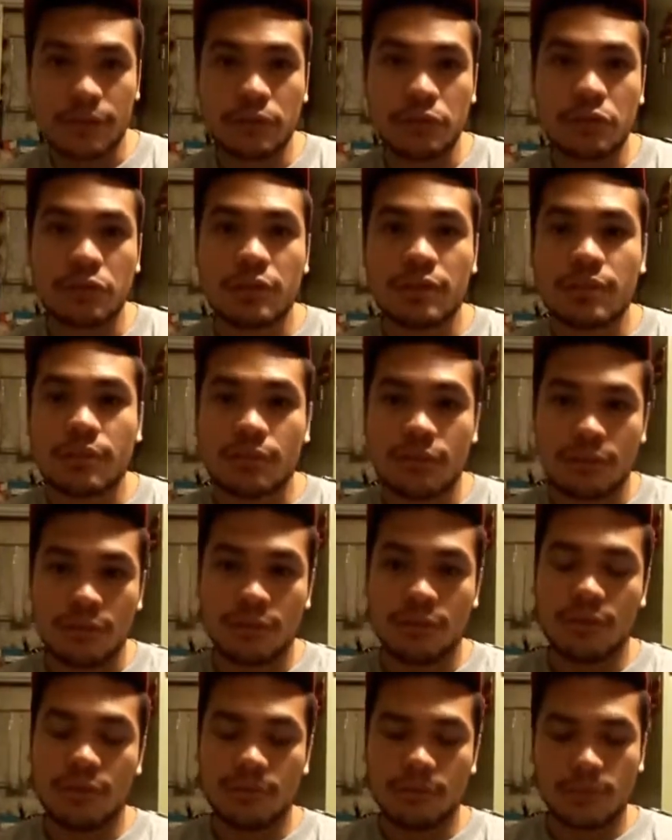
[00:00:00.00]
Revolution.
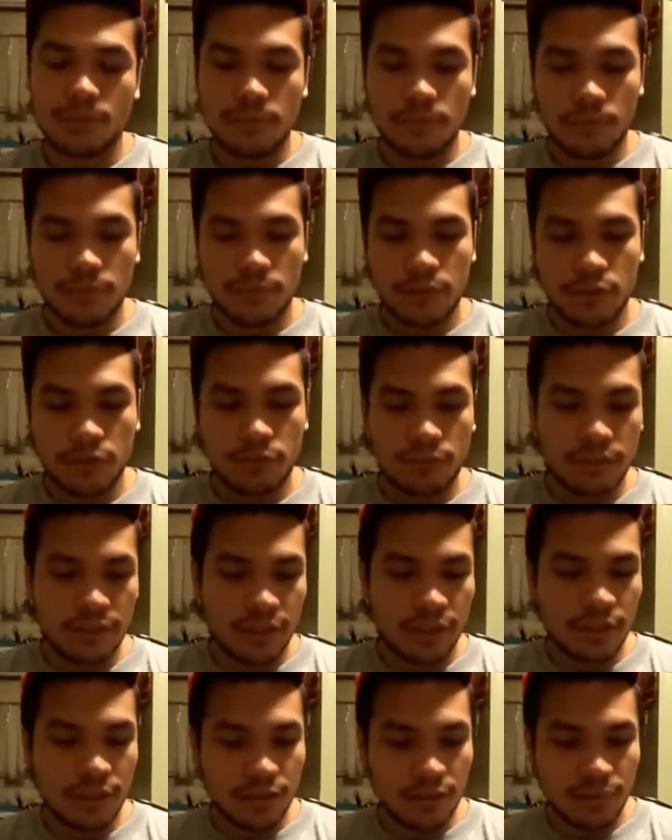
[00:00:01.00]
So with the
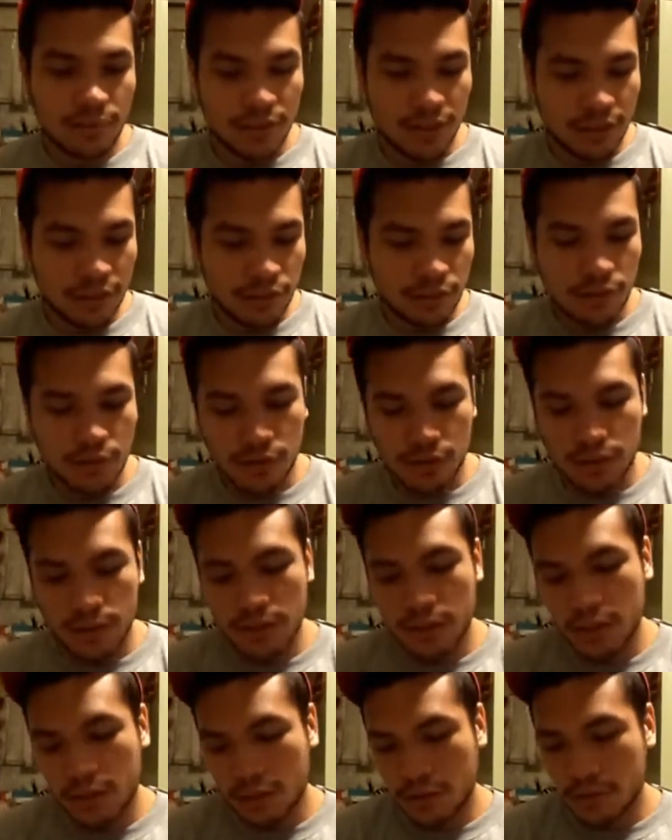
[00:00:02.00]
introduction of
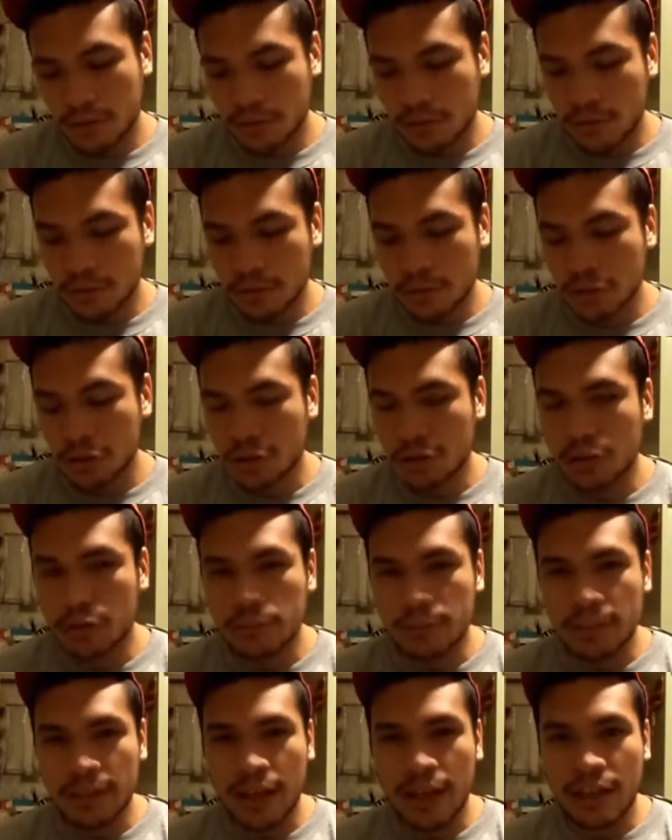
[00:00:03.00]
the Industrial Revolution, you
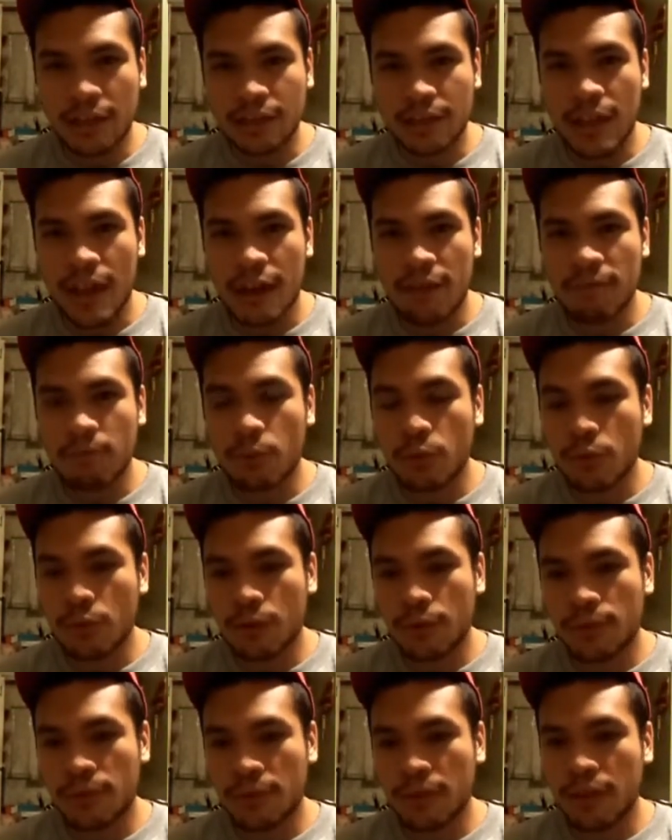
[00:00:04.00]
began to have
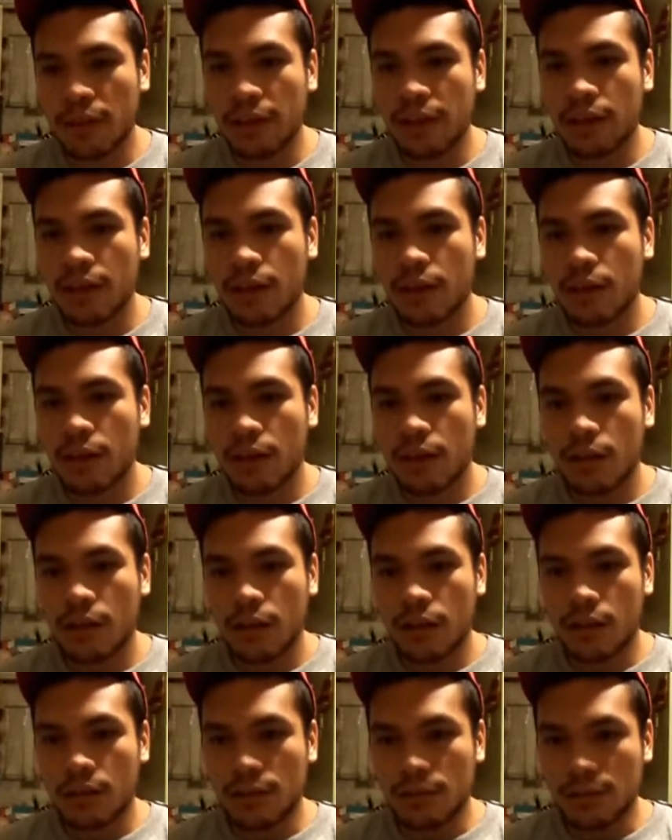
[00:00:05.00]
more of the,
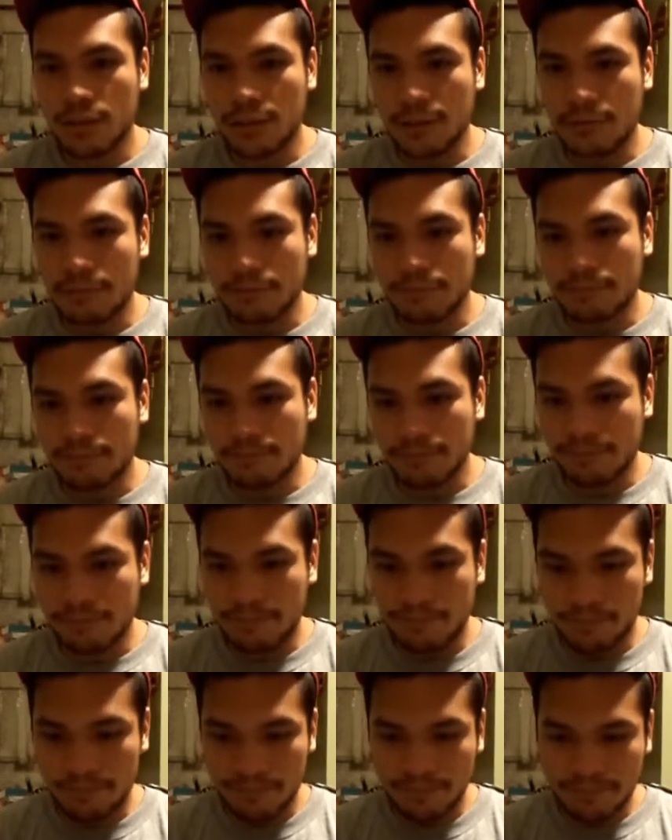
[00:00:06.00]
I
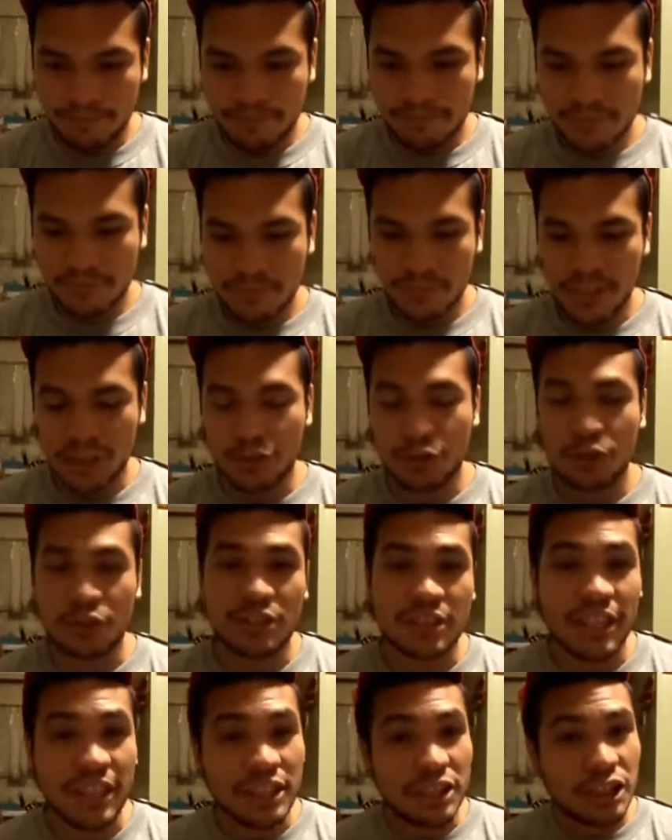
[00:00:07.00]
guess you could
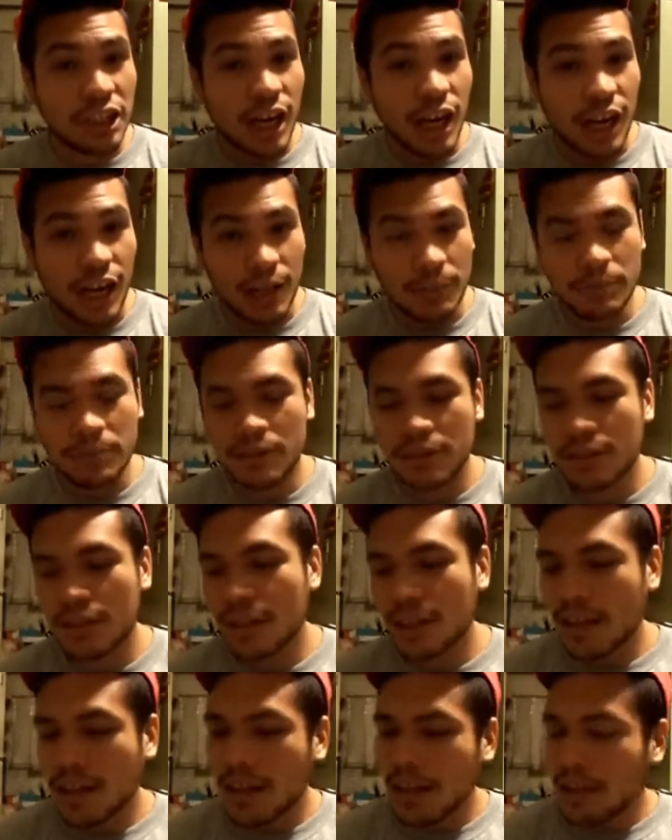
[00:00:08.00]
say, jobs
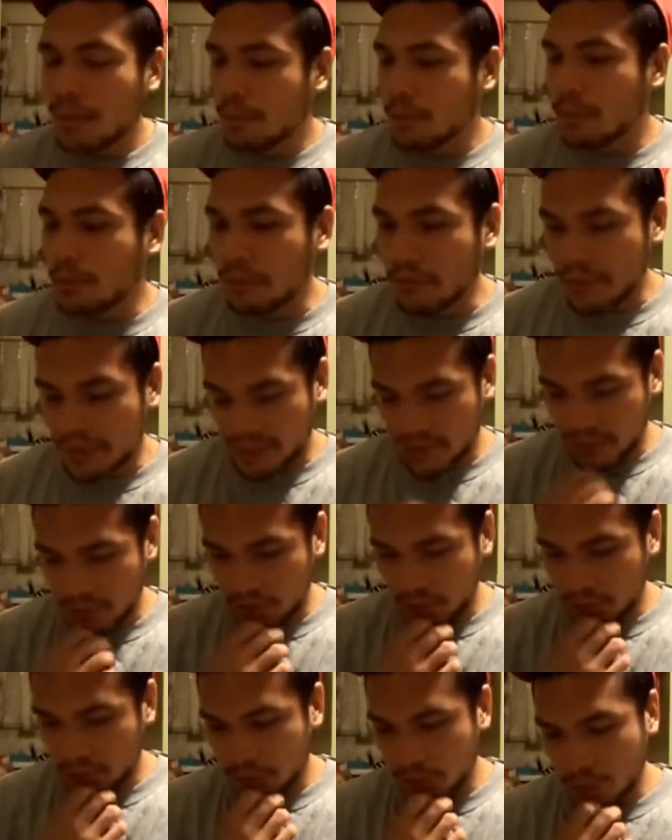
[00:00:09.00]
moving
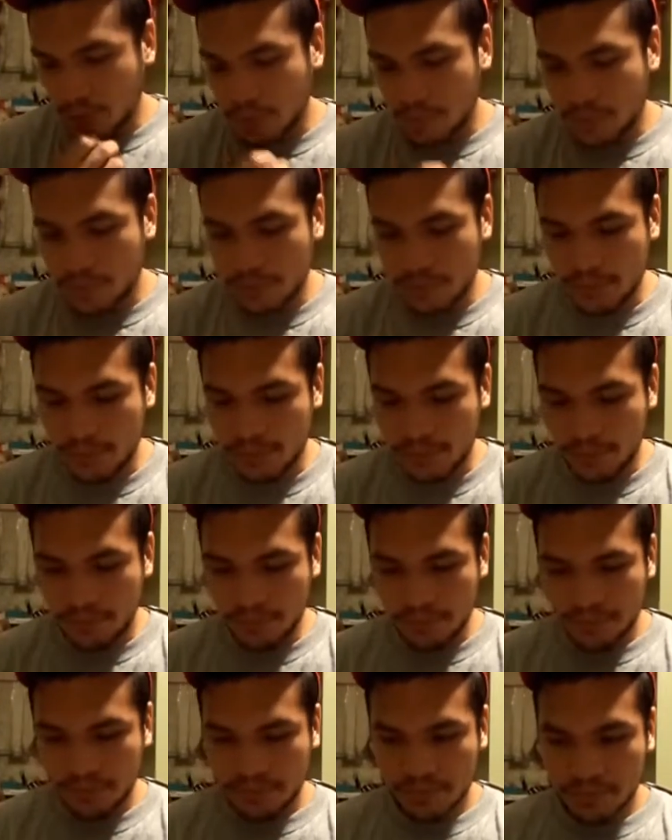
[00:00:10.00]
into
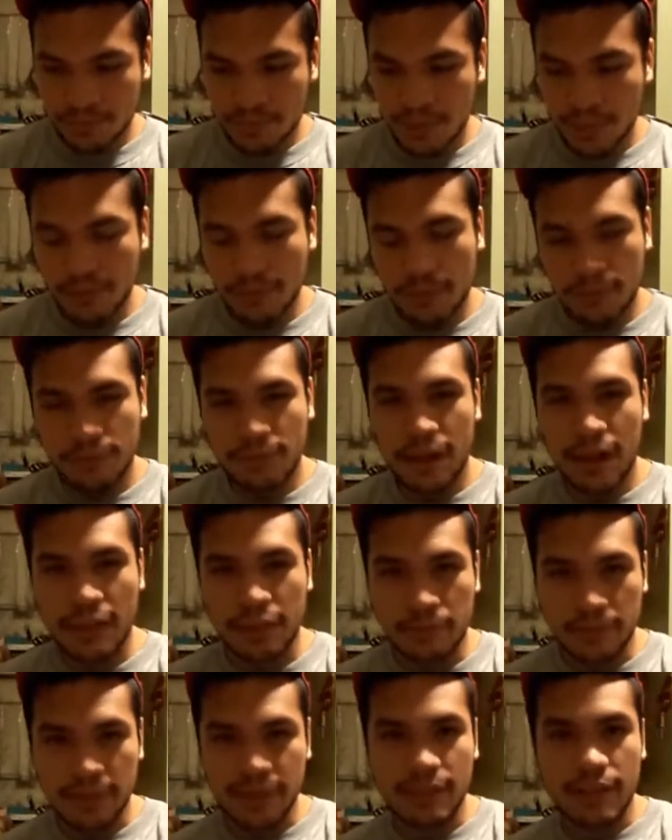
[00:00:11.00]
a
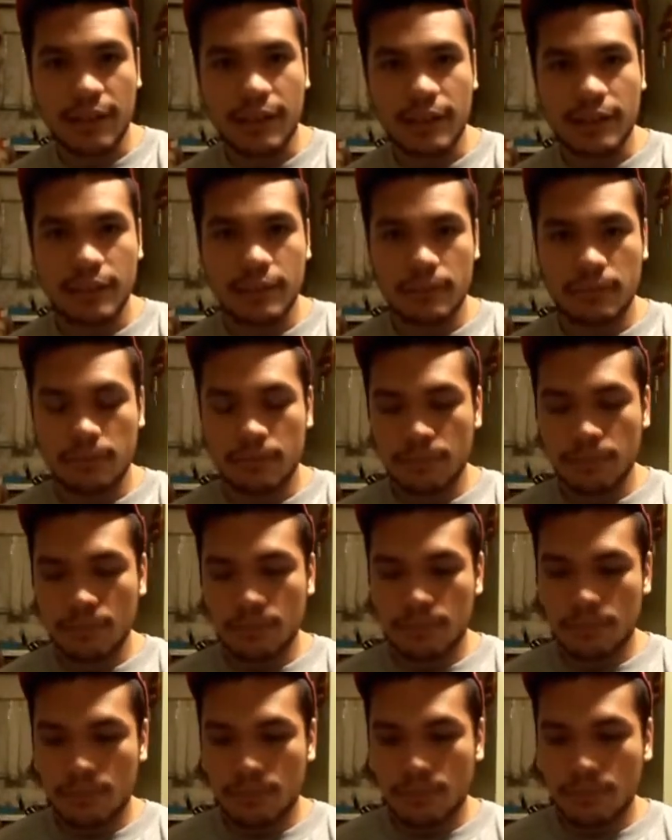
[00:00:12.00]
factory setting.
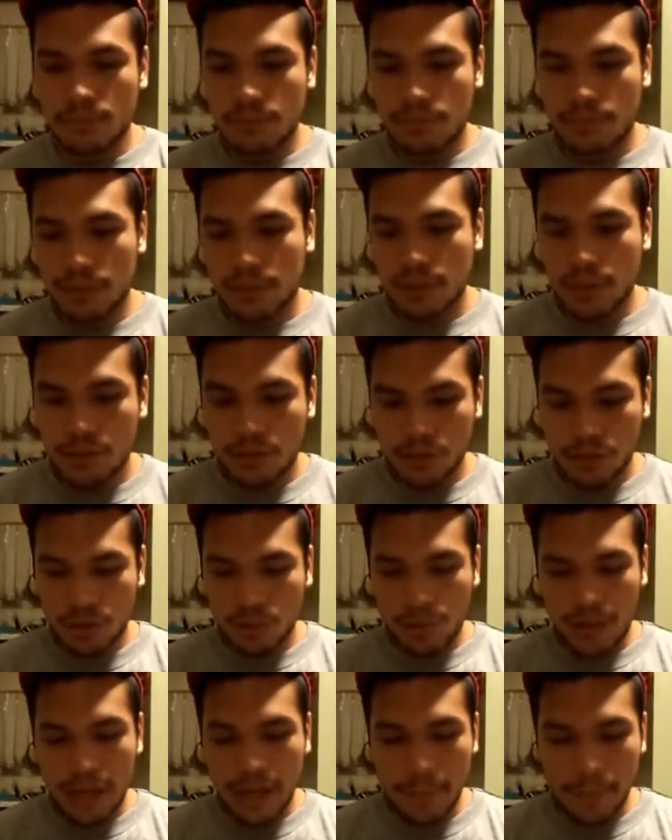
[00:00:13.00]
So
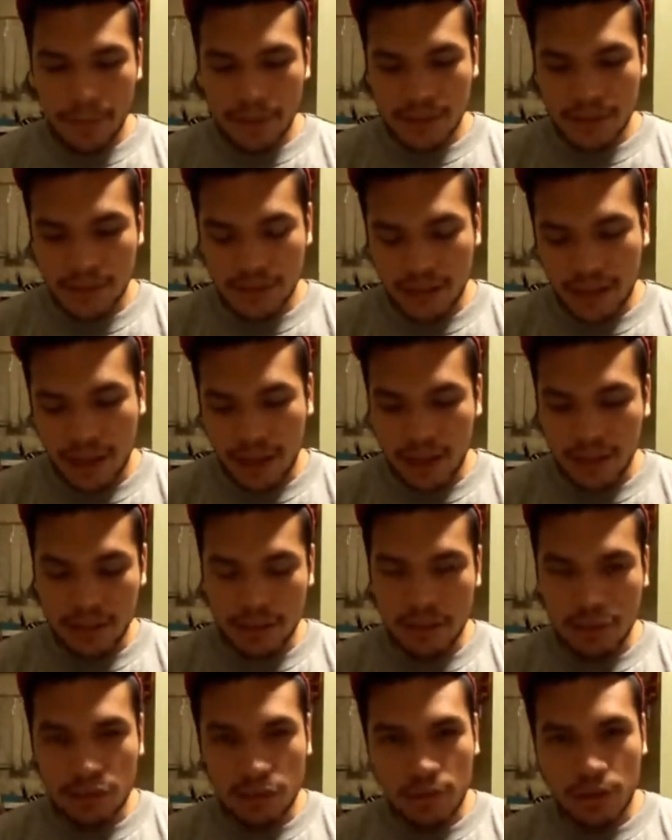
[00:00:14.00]
what happens is that
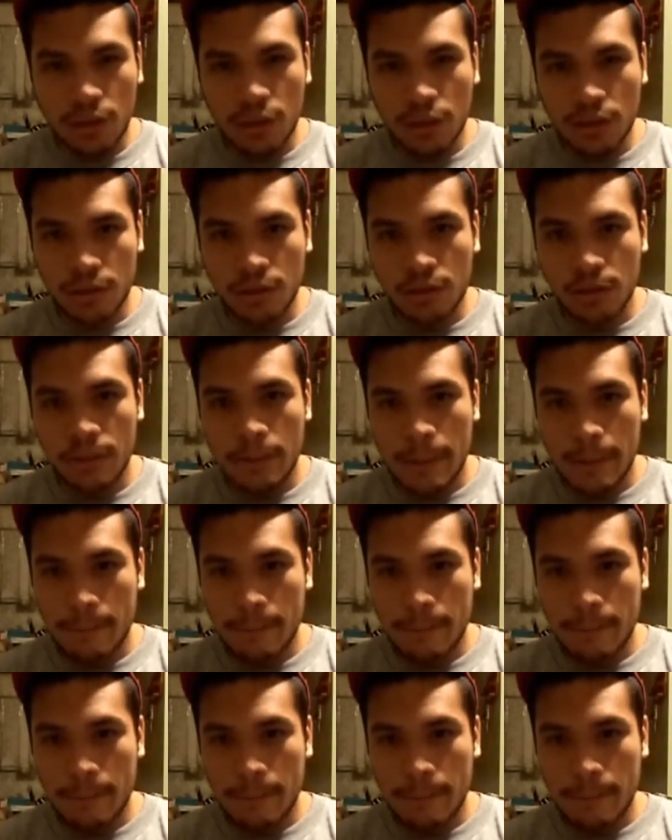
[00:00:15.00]
it's no longer